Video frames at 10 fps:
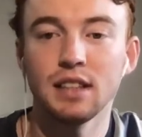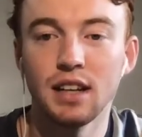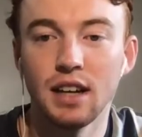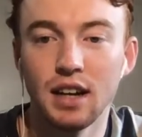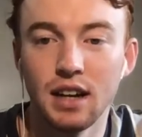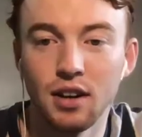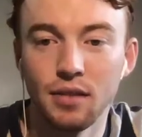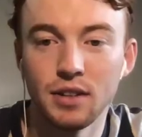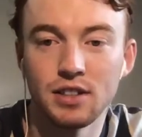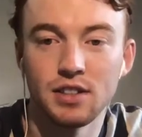
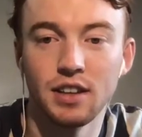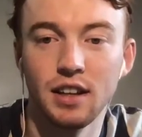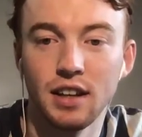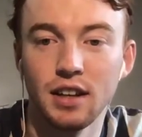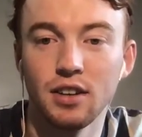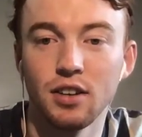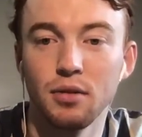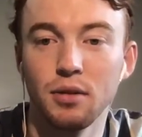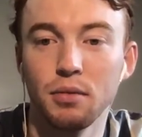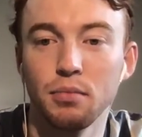Obviously
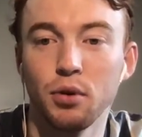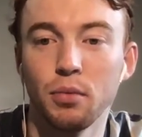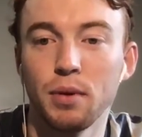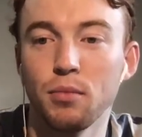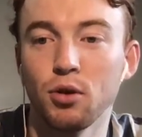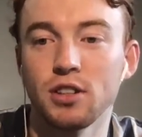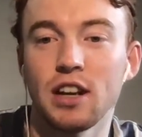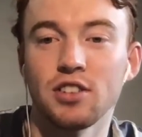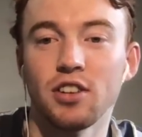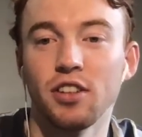going to put a bit more
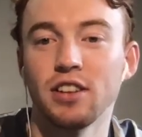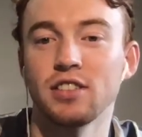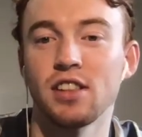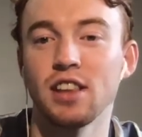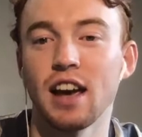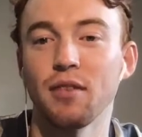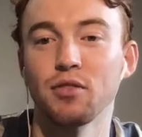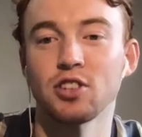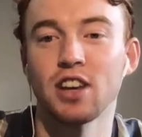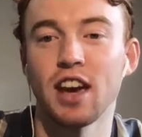attention on this than the
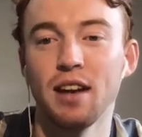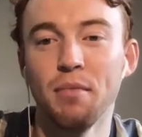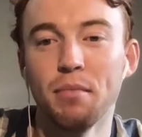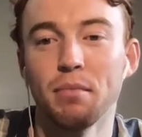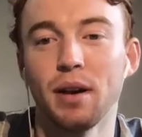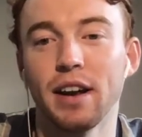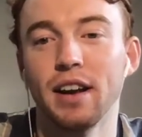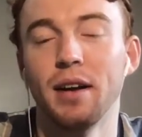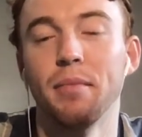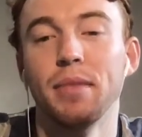average game,
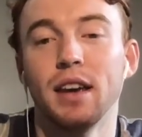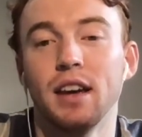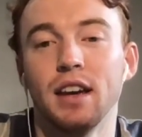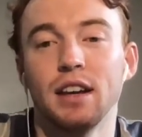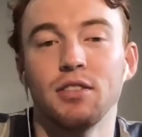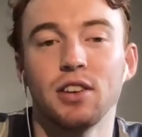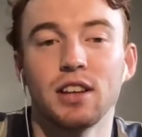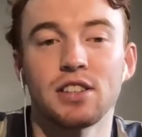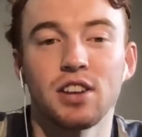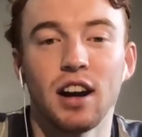but
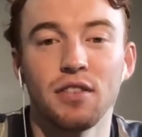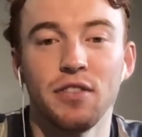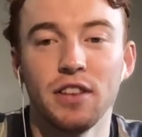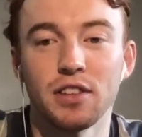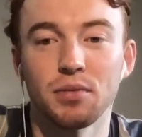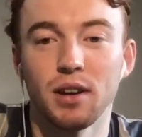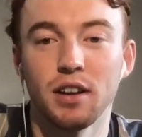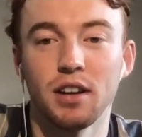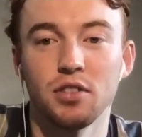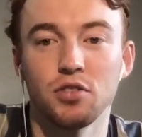really excited for this
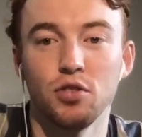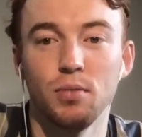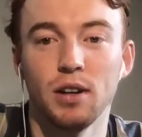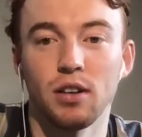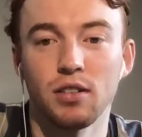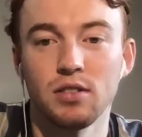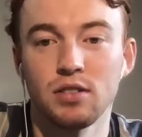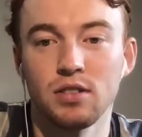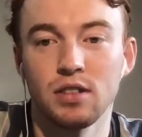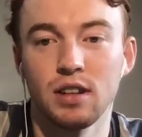one, to be
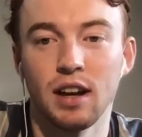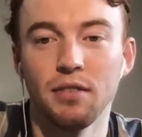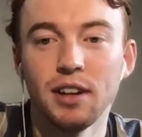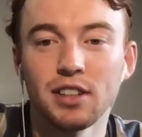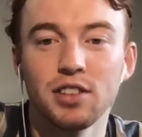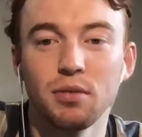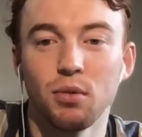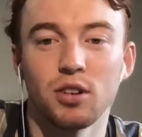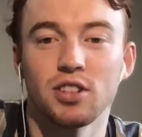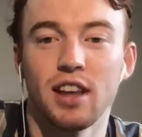honest. I haven't
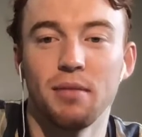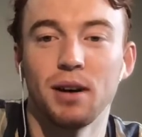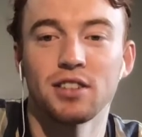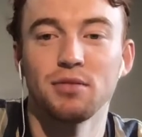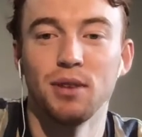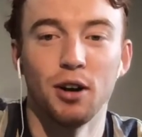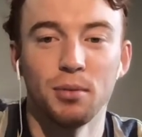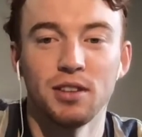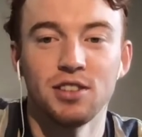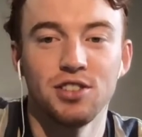actually watched that much of
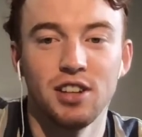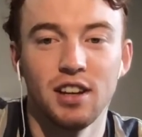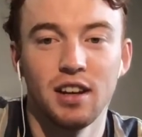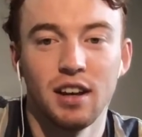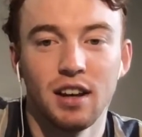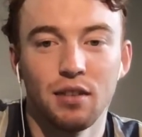Melbourne this year.